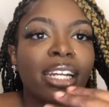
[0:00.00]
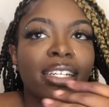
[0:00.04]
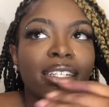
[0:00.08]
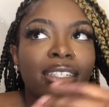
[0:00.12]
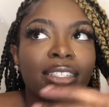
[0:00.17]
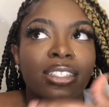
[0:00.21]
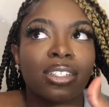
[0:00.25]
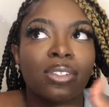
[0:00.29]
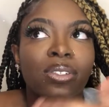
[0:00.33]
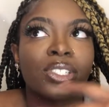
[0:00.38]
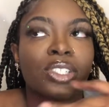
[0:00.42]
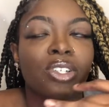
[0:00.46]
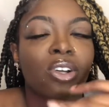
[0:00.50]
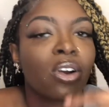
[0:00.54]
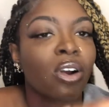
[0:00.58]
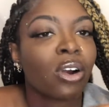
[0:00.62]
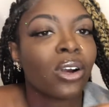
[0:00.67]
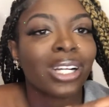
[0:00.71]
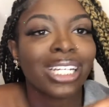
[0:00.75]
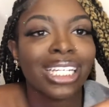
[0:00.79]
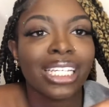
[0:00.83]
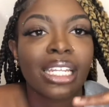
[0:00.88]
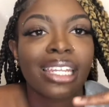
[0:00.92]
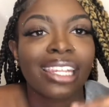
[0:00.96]
so it's
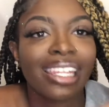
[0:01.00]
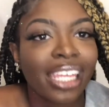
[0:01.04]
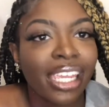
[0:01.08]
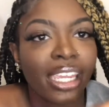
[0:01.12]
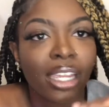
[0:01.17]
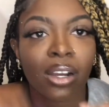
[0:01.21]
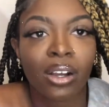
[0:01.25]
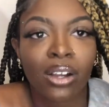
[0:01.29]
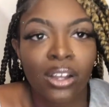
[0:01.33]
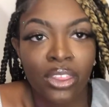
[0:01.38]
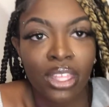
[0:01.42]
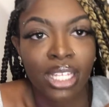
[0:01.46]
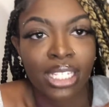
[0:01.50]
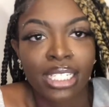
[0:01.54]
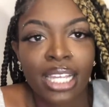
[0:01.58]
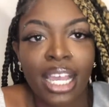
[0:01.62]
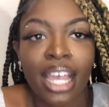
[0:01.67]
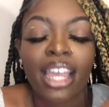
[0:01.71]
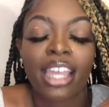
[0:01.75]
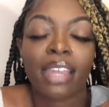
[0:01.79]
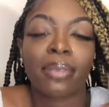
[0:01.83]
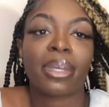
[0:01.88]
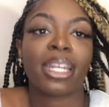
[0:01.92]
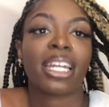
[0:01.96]
already lit all the
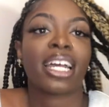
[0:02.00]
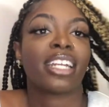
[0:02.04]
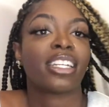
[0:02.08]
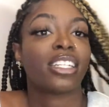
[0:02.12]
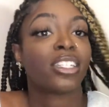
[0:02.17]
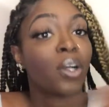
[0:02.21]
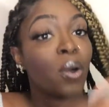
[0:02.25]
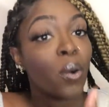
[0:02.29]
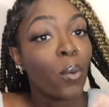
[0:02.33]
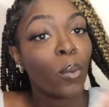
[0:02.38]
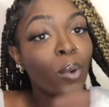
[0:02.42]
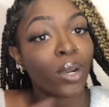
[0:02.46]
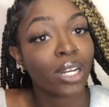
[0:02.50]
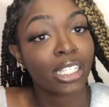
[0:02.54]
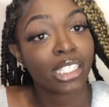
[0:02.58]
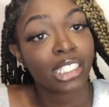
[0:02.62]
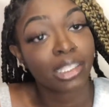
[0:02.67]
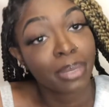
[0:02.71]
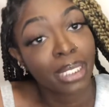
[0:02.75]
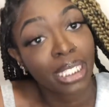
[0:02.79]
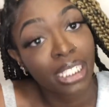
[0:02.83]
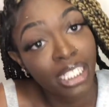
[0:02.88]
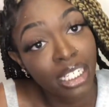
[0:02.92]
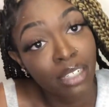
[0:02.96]
time, and I don't want it to
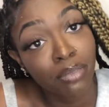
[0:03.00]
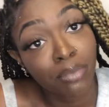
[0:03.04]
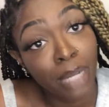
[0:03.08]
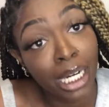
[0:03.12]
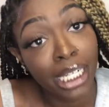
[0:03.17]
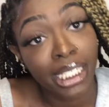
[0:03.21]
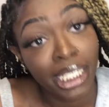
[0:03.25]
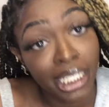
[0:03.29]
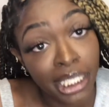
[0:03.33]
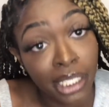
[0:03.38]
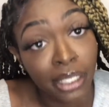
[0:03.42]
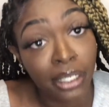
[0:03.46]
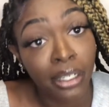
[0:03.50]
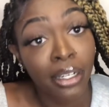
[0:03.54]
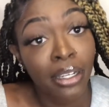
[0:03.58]
be lit right here.